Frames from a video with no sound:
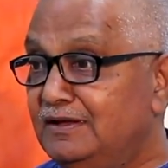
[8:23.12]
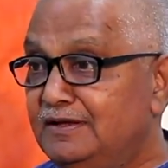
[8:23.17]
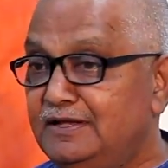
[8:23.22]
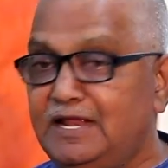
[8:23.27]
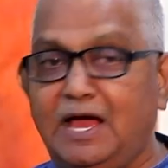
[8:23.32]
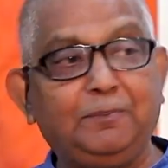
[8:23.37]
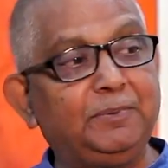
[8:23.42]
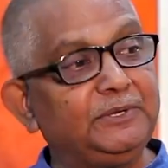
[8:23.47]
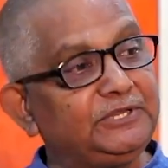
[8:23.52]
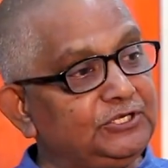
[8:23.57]

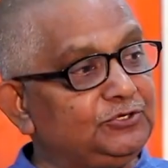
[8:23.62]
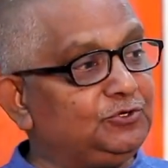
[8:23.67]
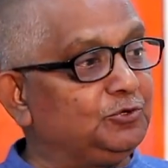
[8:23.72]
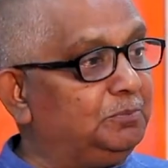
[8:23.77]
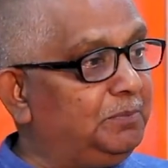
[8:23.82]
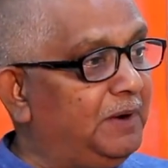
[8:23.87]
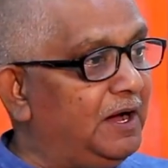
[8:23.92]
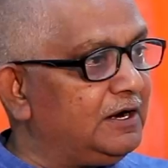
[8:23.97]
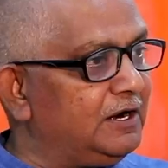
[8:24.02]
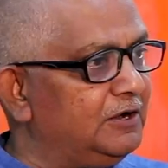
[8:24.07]
Nyapati
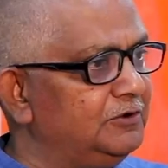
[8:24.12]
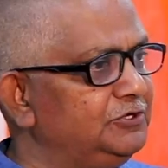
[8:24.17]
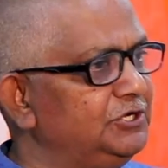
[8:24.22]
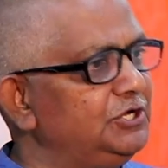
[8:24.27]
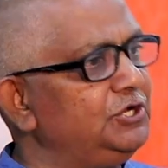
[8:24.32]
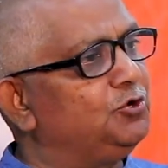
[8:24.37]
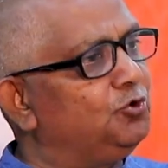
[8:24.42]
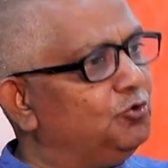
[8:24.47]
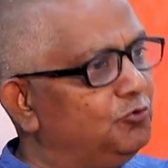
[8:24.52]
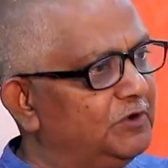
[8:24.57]

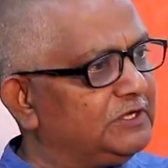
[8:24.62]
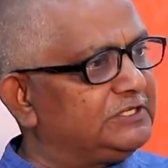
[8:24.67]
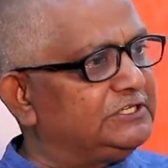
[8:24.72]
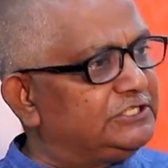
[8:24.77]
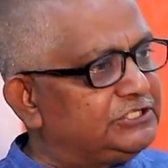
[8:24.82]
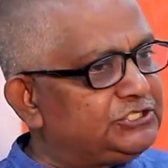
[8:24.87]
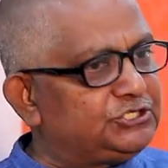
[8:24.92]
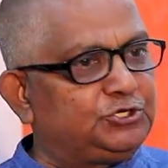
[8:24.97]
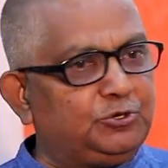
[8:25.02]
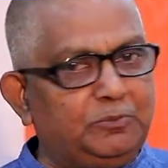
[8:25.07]
Subbarao, who was
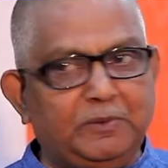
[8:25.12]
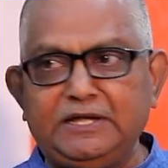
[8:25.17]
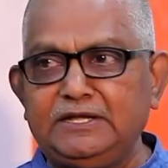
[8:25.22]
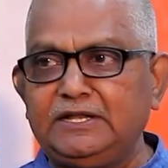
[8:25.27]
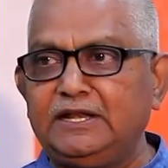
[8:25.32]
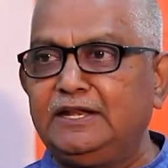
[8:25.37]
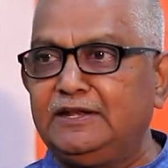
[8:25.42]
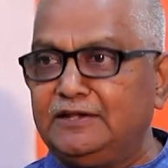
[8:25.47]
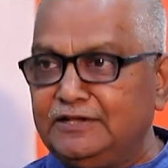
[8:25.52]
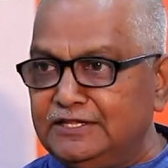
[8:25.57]

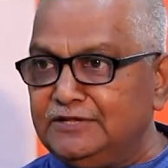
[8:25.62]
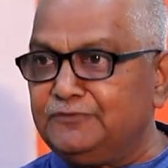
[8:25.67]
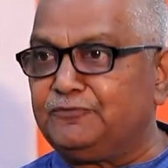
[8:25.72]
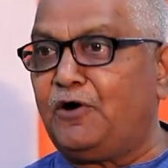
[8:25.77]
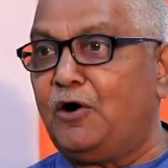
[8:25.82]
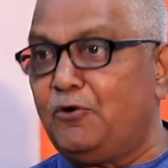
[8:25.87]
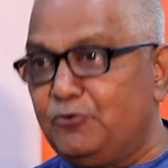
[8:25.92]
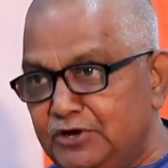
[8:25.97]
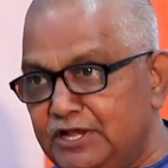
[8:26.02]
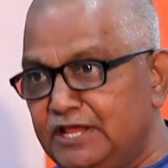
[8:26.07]
instrumental in the
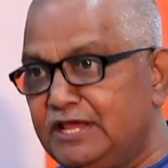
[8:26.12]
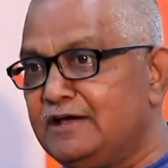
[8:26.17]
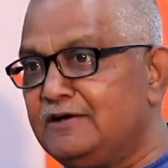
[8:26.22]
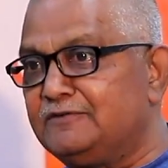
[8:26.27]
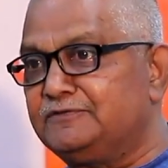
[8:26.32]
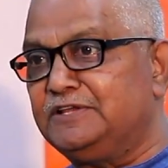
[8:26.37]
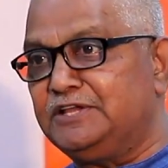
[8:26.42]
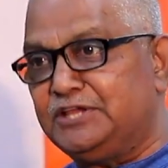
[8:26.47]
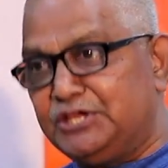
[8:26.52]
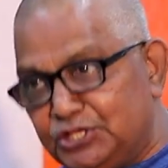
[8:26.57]
founding
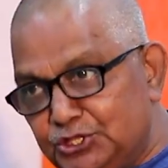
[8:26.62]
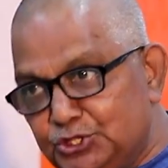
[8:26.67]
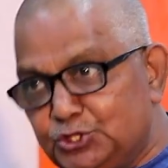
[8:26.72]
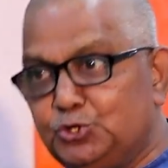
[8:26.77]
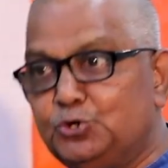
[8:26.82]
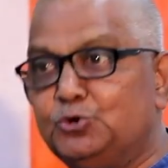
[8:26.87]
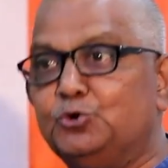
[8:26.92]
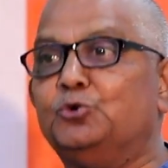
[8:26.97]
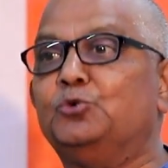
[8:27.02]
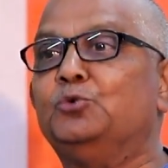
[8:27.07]
of the
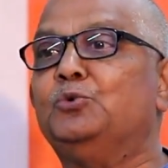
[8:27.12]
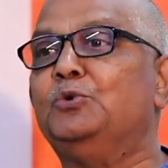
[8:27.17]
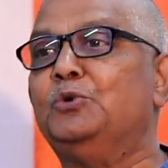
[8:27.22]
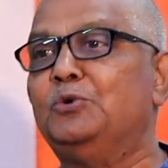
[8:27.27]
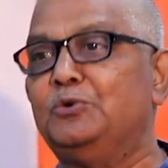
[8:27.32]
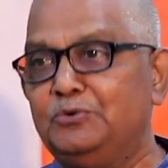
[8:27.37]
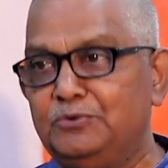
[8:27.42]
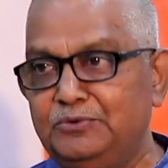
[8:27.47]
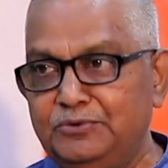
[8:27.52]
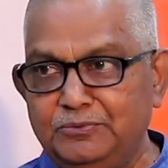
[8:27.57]
Hindu
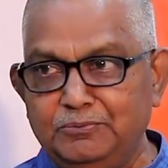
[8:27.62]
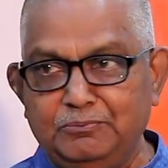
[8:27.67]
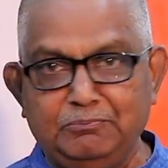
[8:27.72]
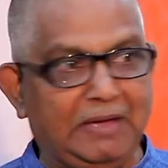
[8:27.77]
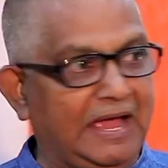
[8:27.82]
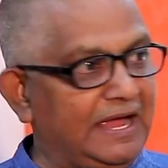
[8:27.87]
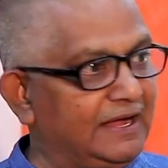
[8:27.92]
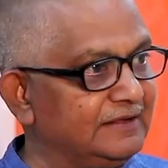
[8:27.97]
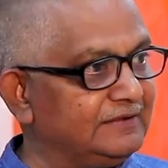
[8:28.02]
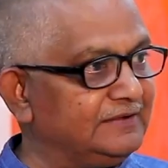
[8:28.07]

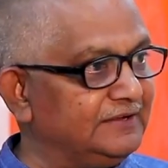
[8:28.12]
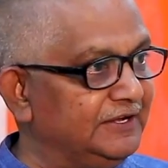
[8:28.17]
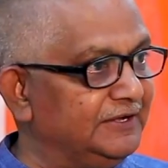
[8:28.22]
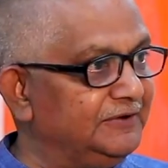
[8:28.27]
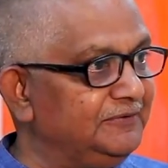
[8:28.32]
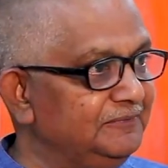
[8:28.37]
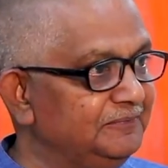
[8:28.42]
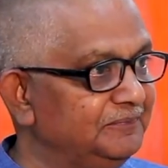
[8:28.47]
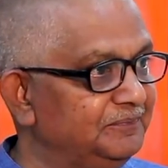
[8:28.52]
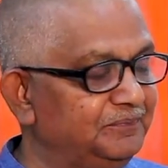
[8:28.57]

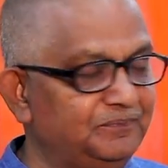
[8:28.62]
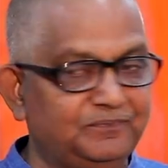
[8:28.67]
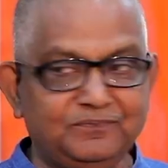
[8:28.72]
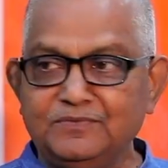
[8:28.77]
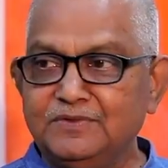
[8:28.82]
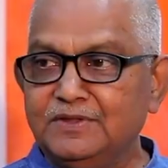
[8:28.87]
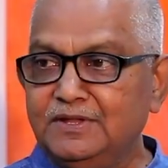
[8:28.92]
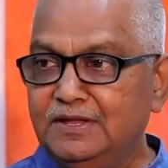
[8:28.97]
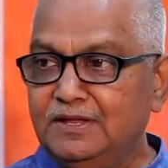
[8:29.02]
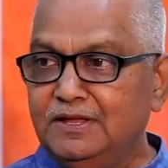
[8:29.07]
magazine,
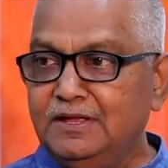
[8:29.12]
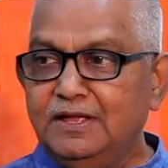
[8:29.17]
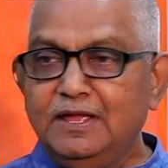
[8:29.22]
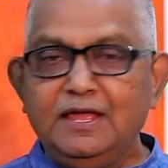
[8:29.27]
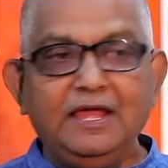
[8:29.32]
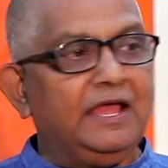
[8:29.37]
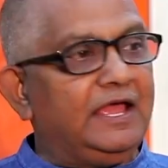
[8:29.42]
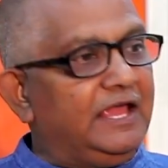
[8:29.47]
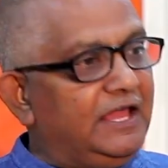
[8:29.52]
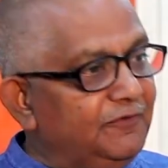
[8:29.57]

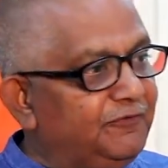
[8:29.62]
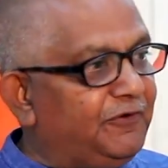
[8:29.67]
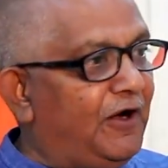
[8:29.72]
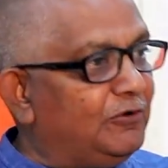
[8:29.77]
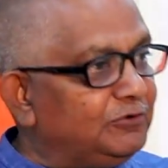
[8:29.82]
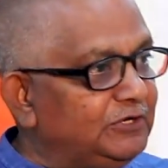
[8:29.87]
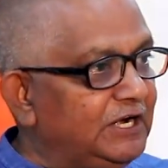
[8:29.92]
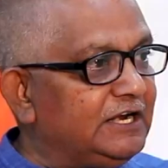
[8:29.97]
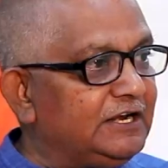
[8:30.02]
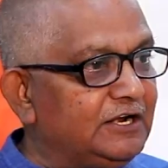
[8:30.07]
he
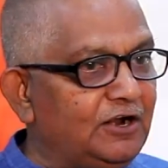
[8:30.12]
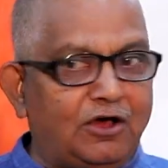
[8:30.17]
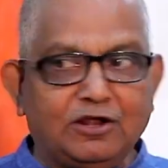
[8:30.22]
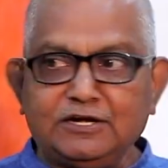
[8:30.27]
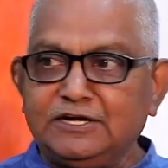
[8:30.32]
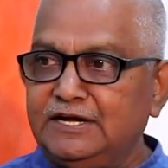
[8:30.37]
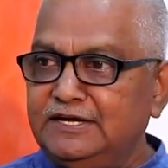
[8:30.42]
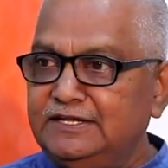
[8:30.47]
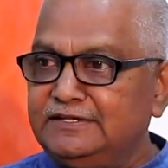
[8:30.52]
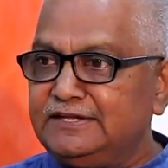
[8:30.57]
founded an
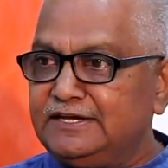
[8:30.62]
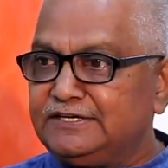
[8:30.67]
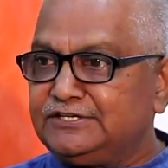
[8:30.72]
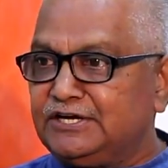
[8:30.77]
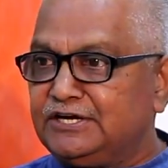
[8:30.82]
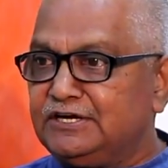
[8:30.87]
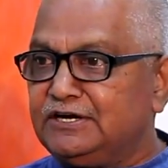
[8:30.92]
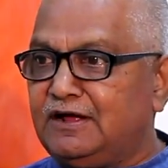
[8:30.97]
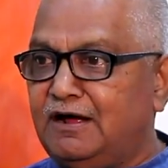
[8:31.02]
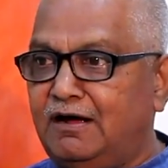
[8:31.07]

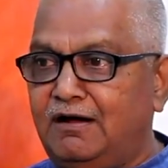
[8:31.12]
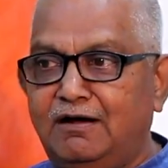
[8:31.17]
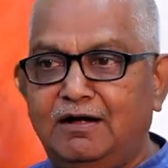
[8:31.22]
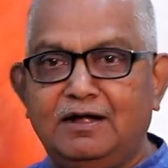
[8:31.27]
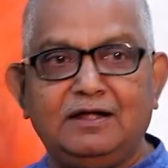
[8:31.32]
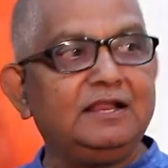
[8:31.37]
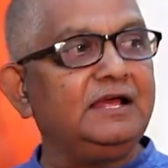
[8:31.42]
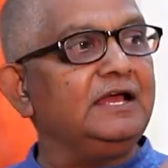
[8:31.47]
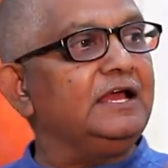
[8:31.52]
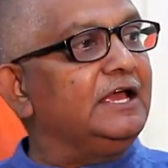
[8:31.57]
organization
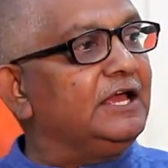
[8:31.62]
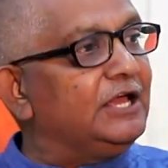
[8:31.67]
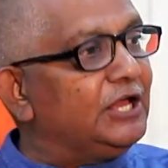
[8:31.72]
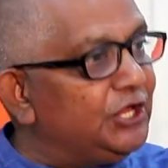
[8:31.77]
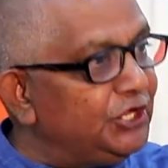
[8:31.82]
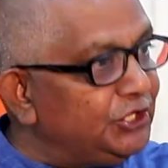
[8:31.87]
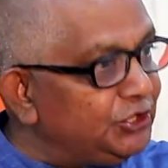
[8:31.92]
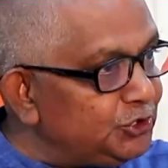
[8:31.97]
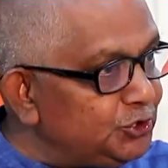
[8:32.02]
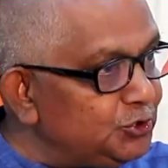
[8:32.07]
called
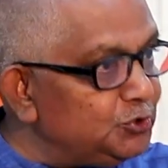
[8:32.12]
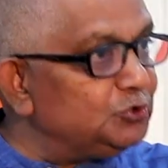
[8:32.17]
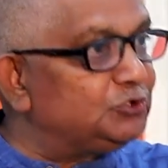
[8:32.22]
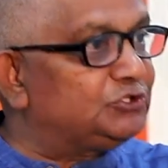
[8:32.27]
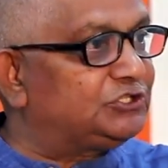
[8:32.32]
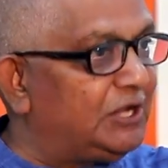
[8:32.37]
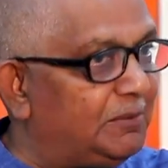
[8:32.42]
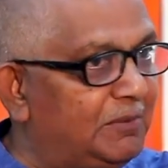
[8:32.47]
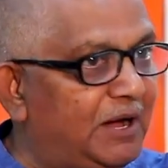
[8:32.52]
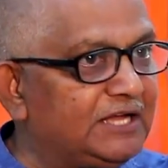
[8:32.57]
Hindu
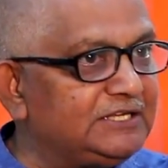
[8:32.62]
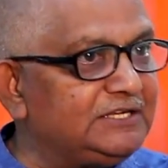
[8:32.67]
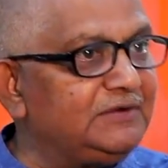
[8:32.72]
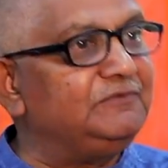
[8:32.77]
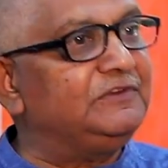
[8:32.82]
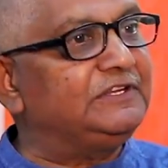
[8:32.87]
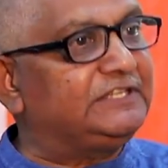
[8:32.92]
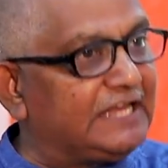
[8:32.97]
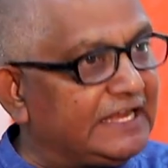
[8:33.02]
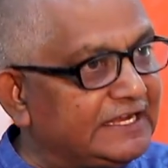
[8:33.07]
Samajam,
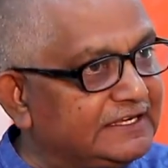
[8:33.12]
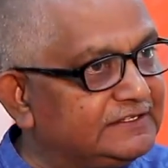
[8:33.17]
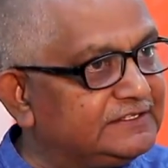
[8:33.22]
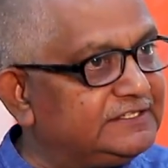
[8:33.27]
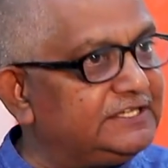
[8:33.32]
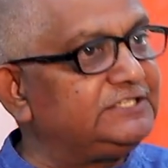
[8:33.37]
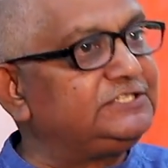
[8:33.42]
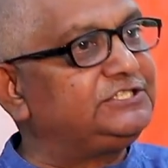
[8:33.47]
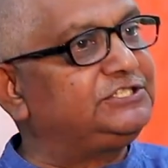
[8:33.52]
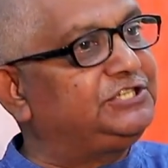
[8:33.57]
which
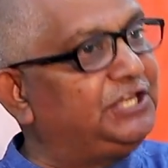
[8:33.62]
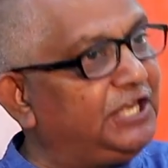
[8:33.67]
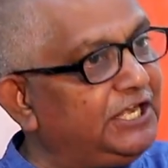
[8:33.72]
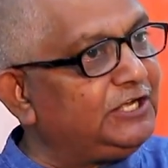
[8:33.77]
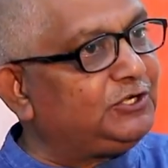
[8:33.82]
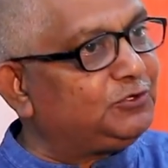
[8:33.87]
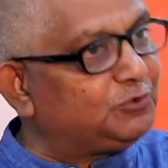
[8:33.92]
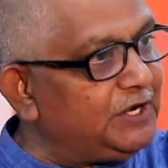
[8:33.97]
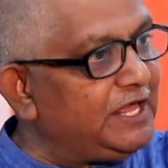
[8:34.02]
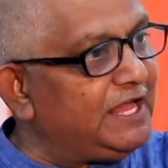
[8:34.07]
exists
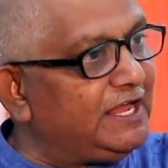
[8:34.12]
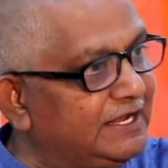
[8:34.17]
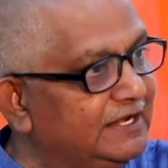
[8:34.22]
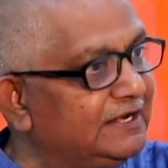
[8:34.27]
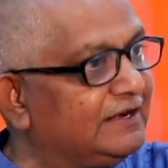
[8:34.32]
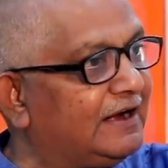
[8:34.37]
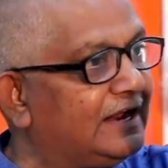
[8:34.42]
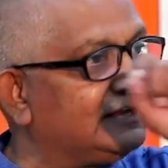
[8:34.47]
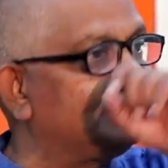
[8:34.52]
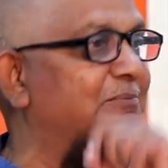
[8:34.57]
till today
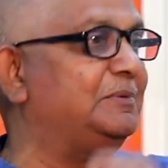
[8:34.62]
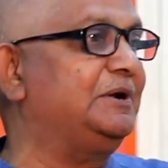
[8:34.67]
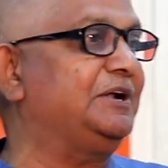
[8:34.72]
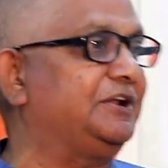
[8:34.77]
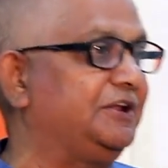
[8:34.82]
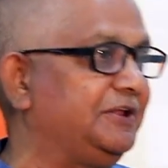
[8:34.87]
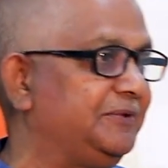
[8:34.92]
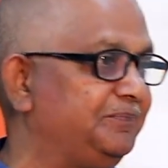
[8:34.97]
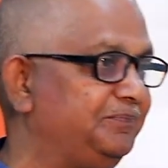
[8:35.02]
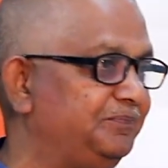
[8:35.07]
in
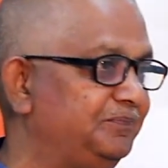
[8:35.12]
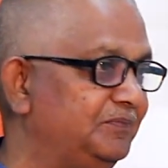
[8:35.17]
Rajamandri.